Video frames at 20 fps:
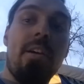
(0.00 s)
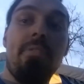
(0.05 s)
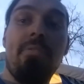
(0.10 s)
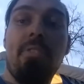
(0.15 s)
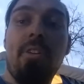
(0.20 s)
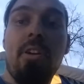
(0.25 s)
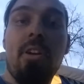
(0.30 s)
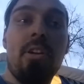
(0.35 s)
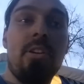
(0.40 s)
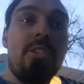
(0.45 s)
if
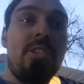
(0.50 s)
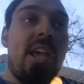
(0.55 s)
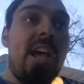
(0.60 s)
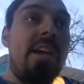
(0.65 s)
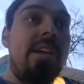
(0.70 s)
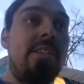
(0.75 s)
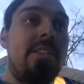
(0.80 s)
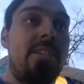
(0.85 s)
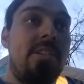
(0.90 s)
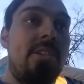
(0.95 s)
our
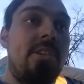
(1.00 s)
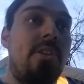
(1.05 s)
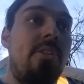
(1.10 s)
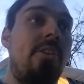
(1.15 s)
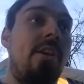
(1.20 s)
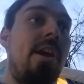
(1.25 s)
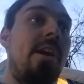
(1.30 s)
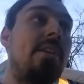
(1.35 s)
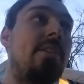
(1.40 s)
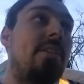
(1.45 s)
science is
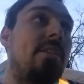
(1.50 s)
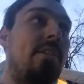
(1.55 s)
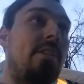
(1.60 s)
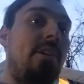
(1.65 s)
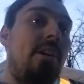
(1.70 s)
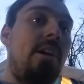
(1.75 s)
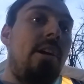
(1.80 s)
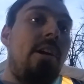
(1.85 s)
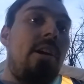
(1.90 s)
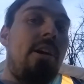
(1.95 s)
correct,
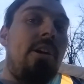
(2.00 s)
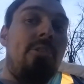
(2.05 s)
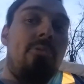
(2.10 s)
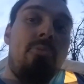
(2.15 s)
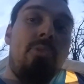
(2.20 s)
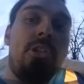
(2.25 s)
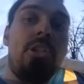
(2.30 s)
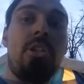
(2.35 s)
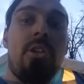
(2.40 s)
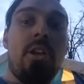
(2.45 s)

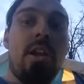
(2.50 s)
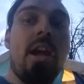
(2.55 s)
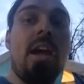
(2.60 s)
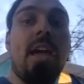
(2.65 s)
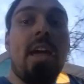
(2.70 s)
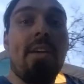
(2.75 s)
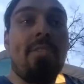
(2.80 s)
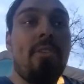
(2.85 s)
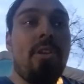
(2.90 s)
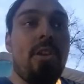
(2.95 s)
we should not
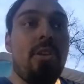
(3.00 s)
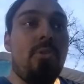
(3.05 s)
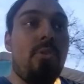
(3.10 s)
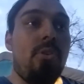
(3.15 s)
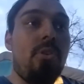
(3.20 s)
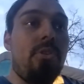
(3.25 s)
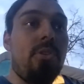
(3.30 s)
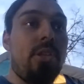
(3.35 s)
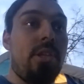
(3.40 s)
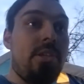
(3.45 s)
have any
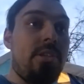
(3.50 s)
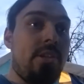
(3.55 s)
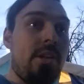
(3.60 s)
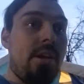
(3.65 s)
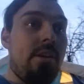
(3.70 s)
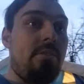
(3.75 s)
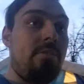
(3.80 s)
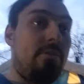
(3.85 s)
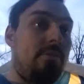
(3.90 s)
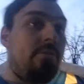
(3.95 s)
oil leaks
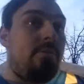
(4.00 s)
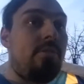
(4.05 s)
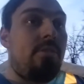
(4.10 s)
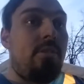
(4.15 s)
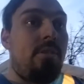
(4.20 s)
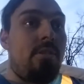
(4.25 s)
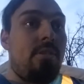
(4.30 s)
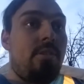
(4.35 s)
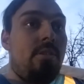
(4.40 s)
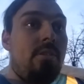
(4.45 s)
now.
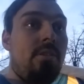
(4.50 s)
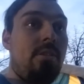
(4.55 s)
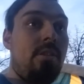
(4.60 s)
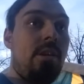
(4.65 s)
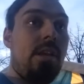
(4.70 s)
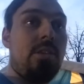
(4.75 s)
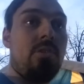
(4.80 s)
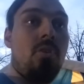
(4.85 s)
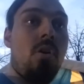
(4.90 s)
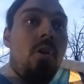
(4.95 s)

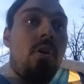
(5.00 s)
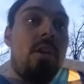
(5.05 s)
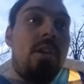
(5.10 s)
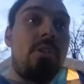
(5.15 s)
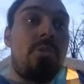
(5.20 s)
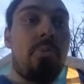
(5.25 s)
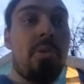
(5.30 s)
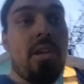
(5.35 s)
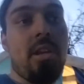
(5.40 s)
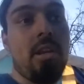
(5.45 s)
As long
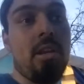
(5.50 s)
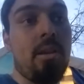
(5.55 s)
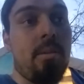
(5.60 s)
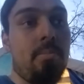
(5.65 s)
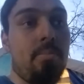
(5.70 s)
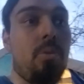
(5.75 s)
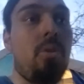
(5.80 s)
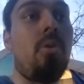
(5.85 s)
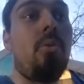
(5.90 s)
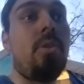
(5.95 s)
as we didn't
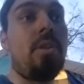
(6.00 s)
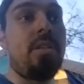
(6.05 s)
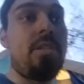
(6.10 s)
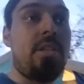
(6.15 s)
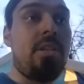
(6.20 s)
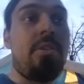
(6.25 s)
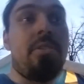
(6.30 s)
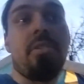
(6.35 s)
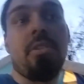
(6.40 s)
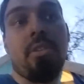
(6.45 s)
blow any
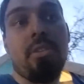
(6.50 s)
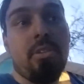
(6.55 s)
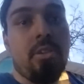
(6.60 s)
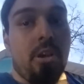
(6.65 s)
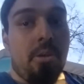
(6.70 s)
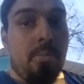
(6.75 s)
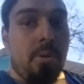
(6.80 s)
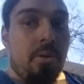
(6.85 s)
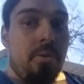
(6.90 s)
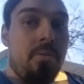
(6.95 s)
seals in the
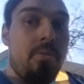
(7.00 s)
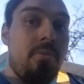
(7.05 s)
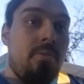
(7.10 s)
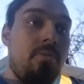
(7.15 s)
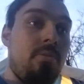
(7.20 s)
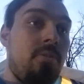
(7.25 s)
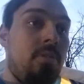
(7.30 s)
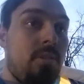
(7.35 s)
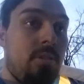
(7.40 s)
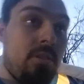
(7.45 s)
turbo.
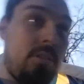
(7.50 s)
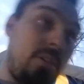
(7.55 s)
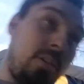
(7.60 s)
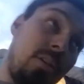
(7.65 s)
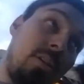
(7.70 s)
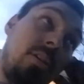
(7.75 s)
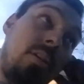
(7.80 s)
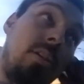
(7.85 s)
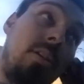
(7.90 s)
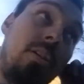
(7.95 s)

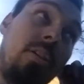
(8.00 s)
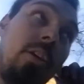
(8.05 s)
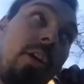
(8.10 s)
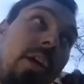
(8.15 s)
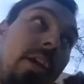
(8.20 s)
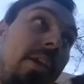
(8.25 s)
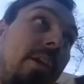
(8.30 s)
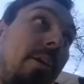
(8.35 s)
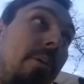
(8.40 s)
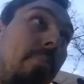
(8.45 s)

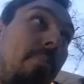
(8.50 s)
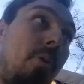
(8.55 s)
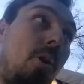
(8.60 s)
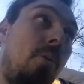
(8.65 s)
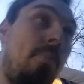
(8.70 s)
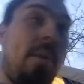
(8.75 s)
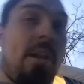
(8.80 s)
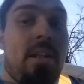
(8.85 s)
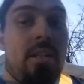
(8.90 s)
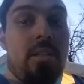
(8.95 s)
Like,
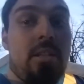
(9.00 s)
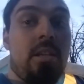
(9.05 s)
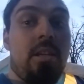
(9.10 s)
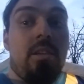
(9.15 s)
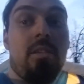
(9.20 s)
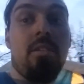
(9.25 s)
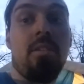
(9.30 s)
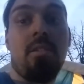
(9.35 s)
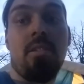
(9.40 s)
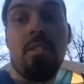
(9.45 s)
permanently.
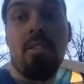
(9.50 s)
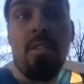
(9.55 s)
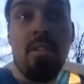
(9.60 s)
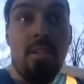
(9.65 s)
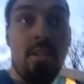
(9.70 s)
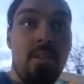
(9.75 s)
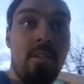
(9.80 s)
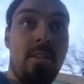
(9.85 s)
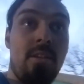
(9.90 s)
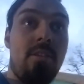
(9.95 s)

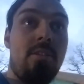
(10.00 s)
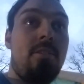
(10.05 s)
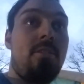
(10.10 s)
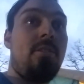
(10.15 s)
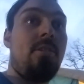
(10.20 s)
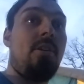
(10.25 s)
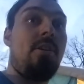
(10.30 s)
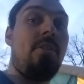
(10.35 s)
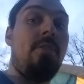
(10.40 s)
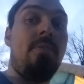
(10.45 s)

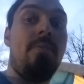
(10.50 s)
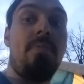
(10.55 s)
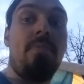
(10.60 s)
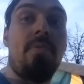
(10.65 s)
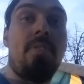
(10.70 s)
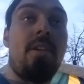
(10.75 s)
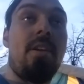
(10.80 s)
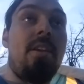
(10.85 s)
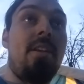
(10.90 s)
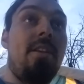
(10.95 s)
So,
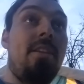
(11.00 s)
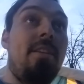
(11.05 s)
and